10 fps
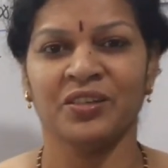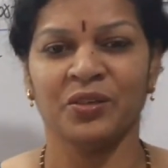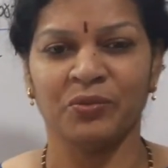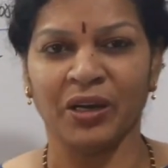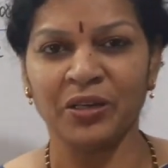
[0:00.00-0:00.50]

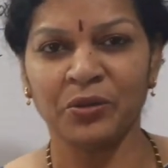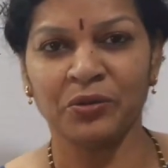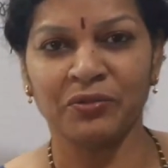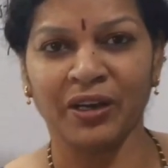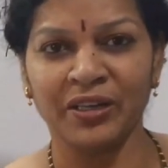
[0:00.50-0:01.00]

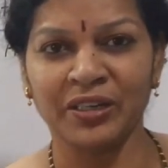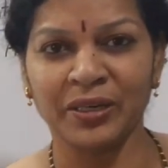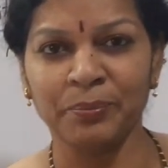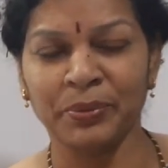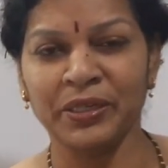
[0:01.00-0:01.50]
One
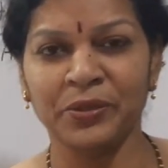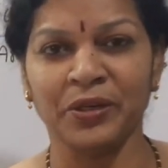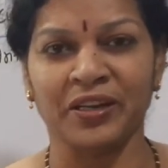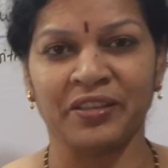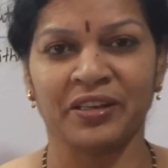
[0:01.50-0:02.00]
company to
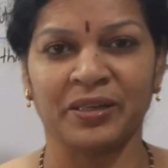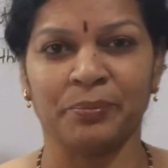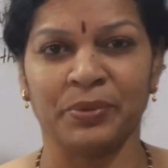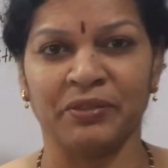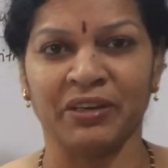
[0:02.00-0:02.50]
another company,